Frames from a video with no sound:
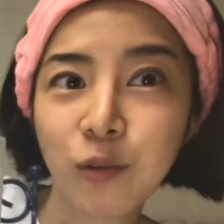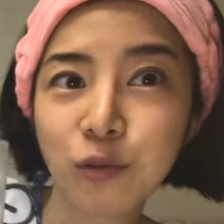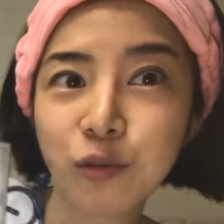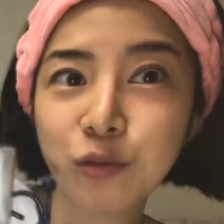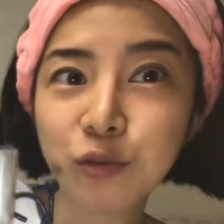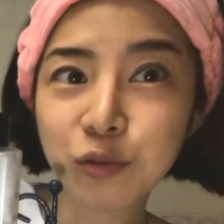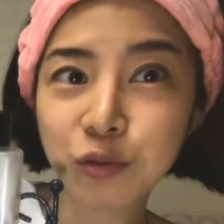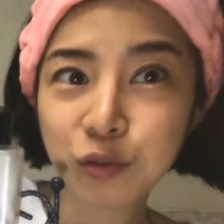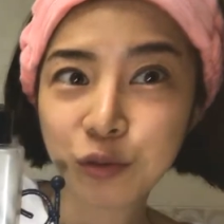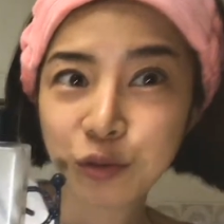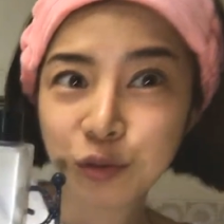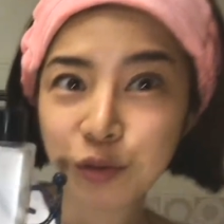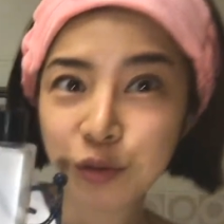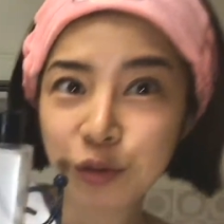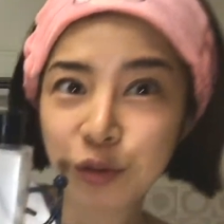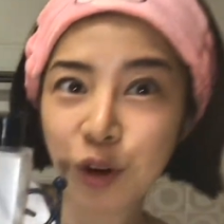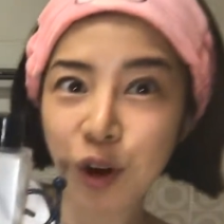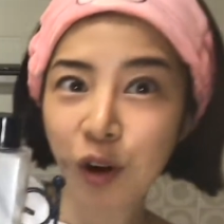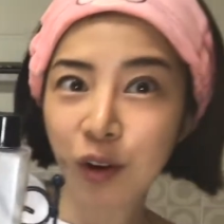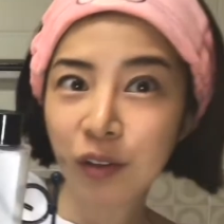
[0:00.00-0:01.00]

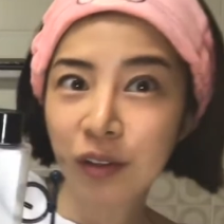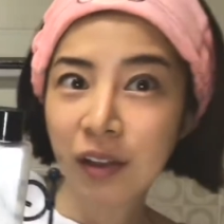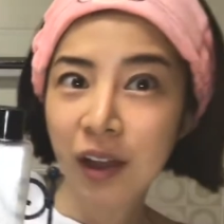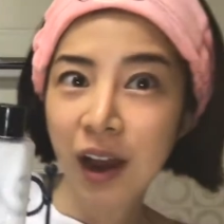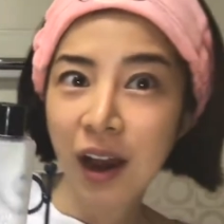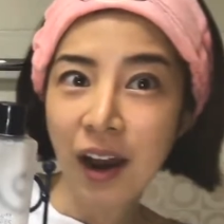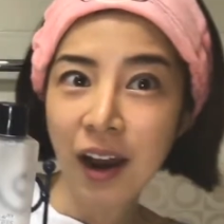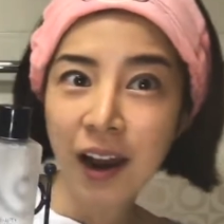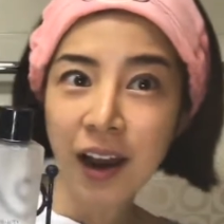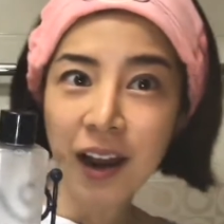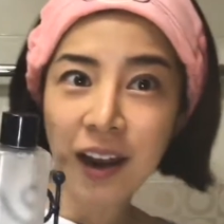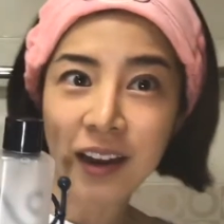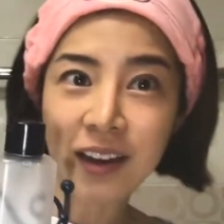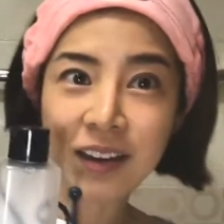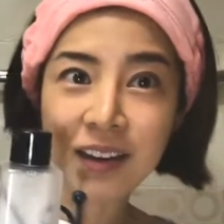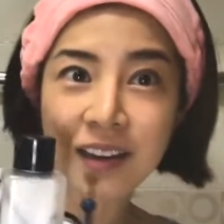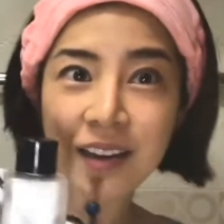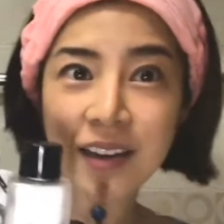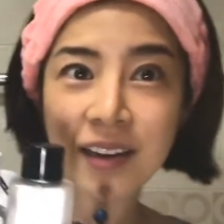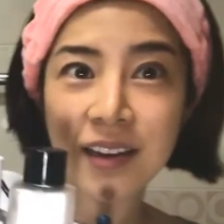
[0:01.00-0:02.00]
Ooh, a lot.
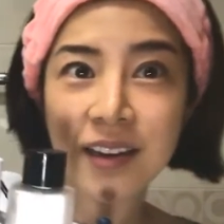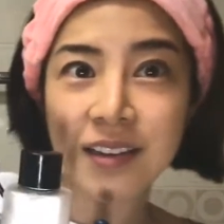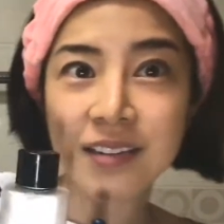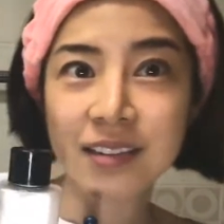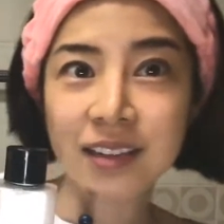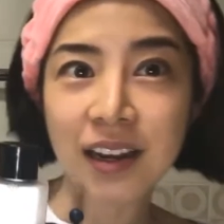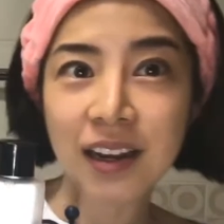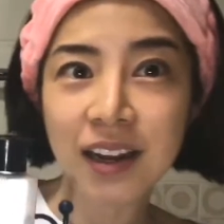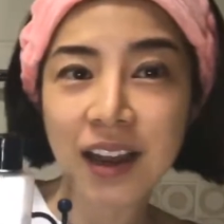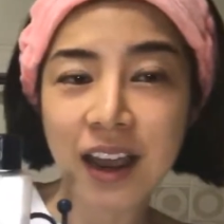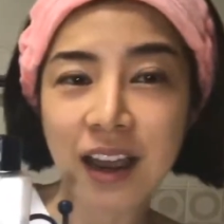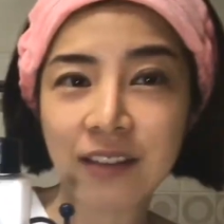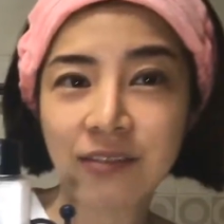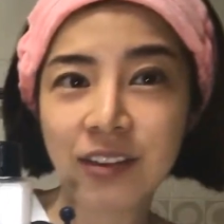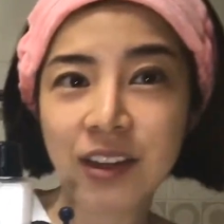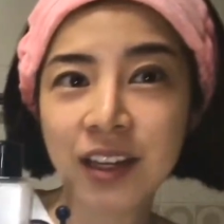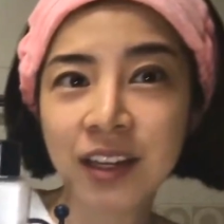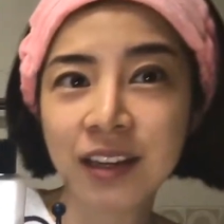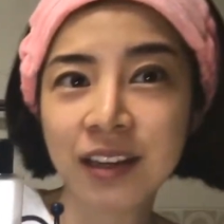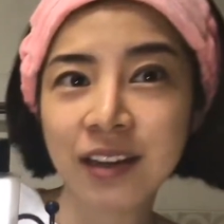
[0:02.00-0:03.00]
It's kind of
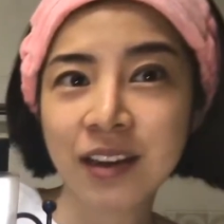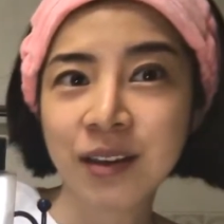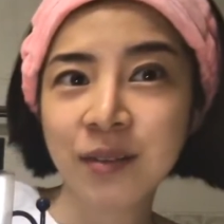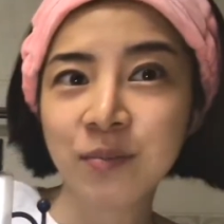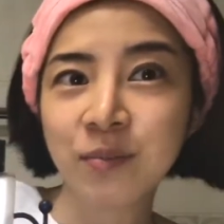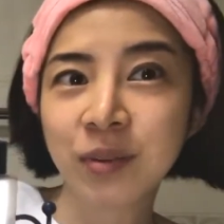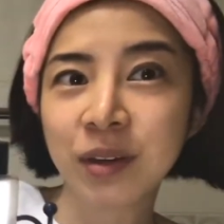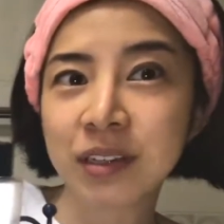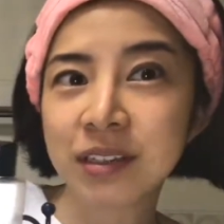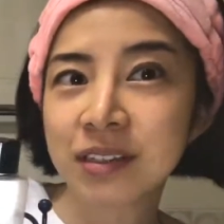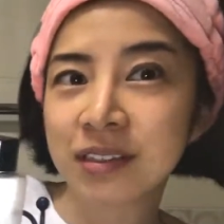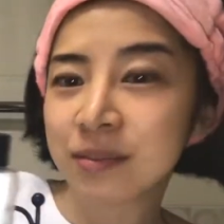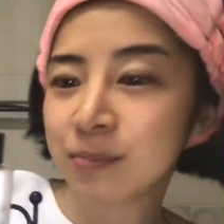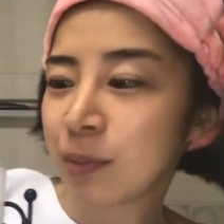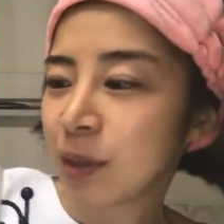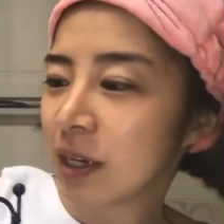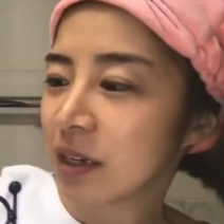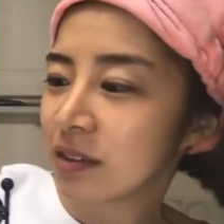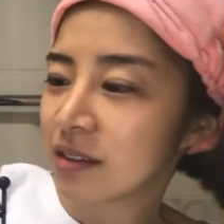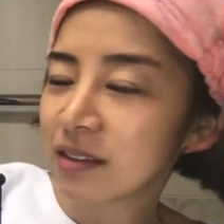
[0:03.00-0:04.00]
heavy
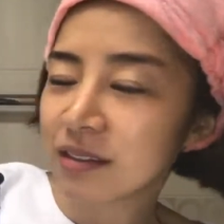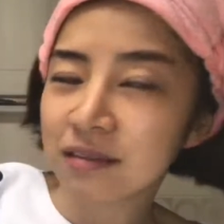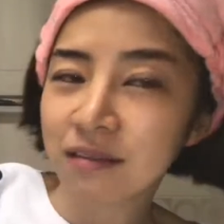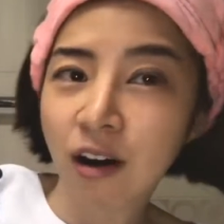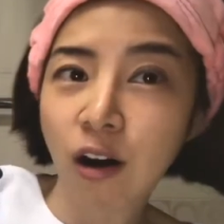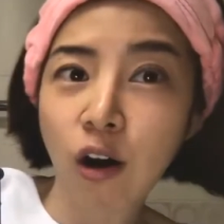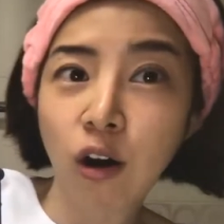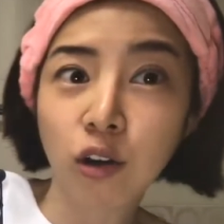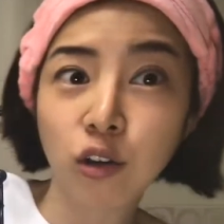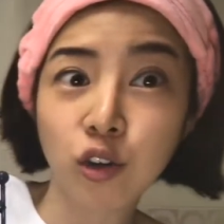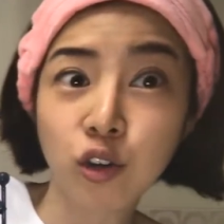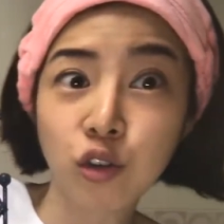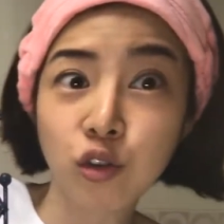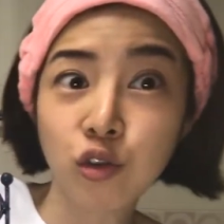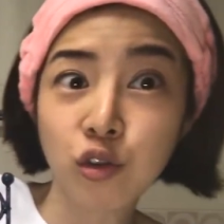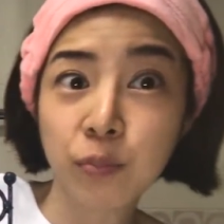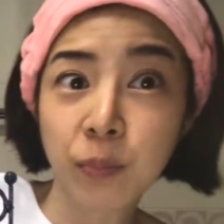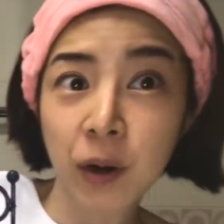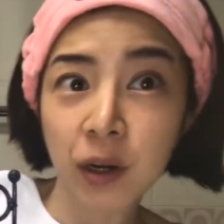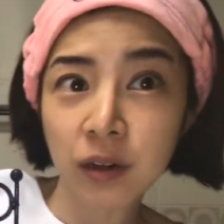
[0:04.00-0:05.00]
because it's all
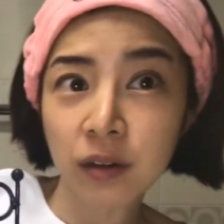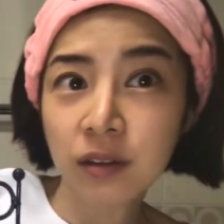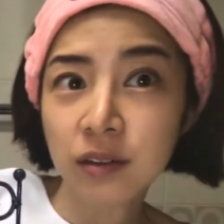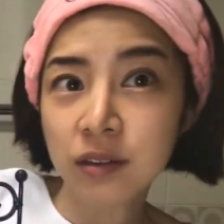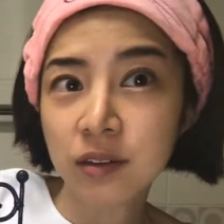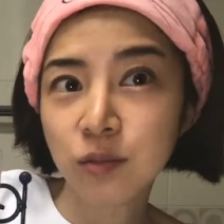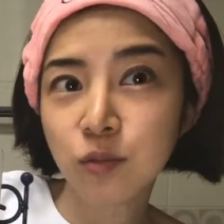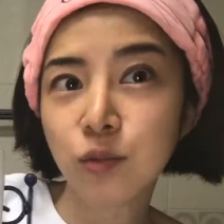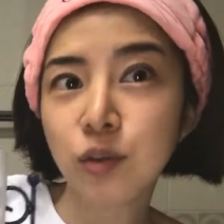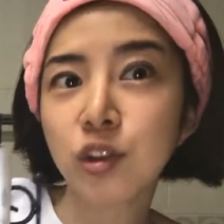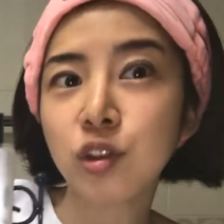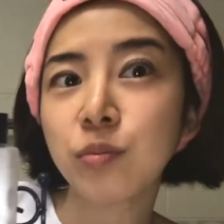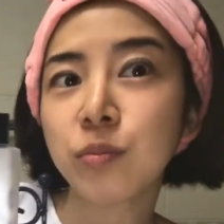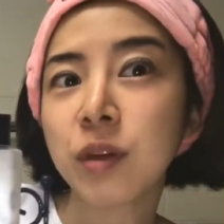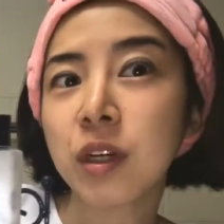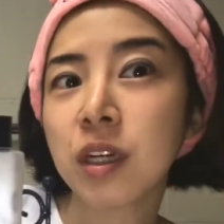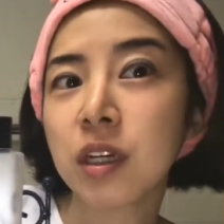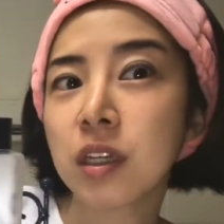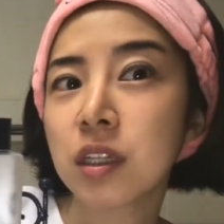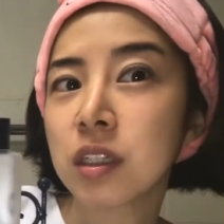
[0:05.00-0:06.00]
huge bottles, which
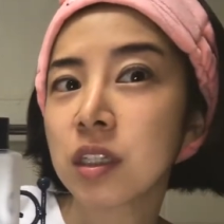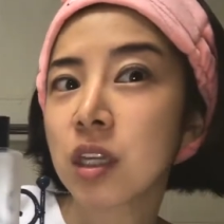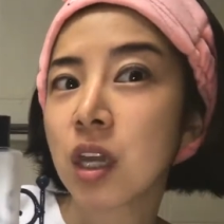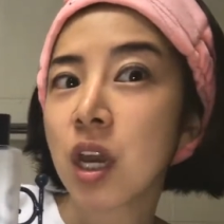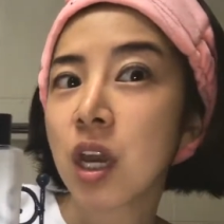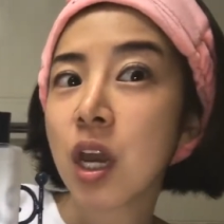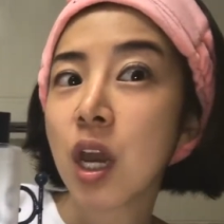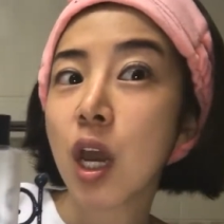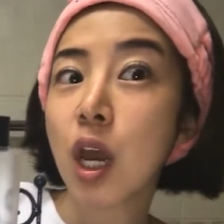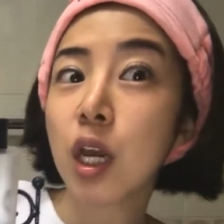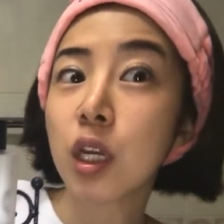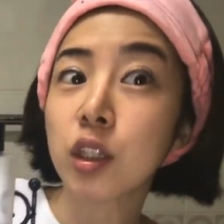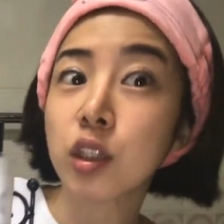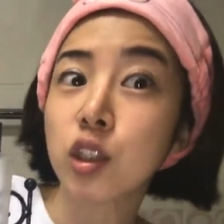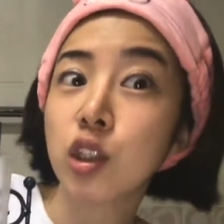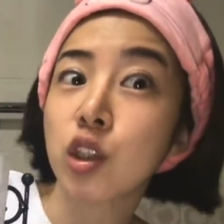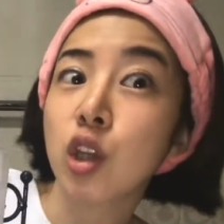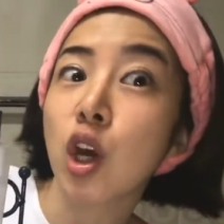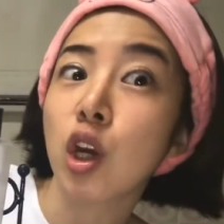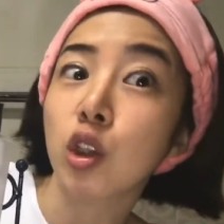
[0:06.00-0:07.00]
means it's
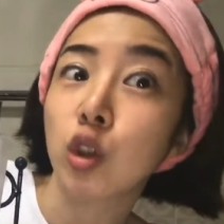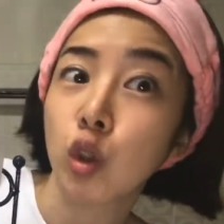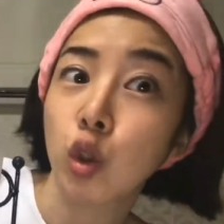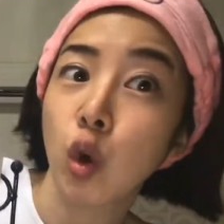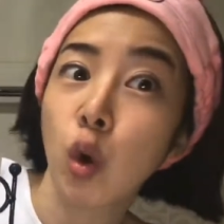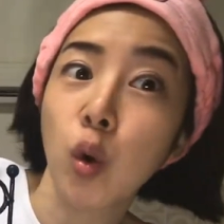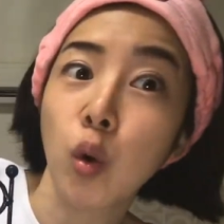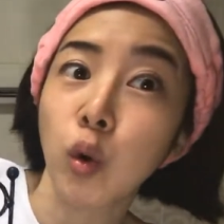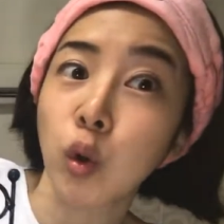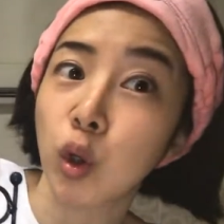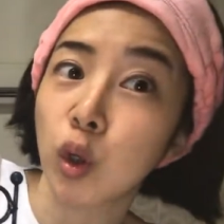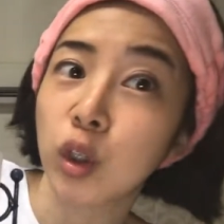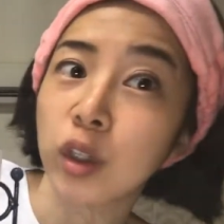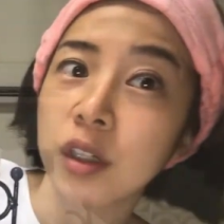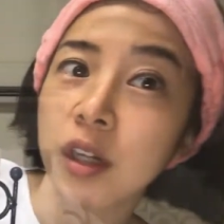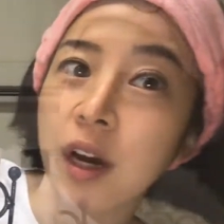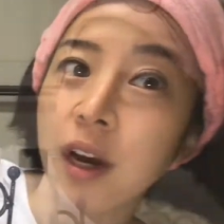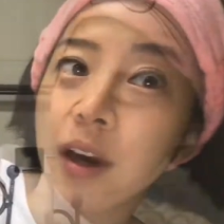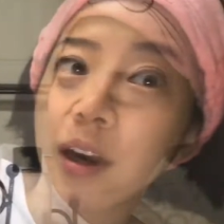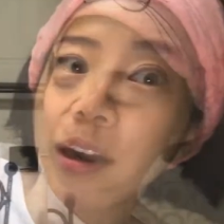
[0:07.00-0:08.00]
a toner
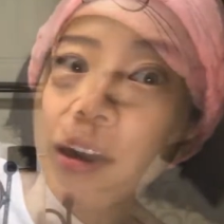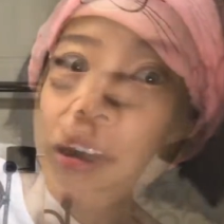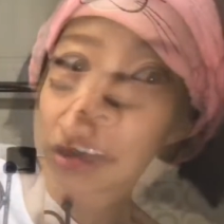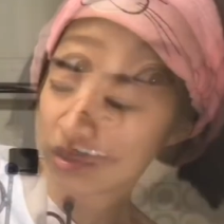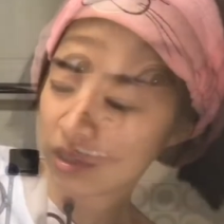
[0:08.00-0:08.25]
time.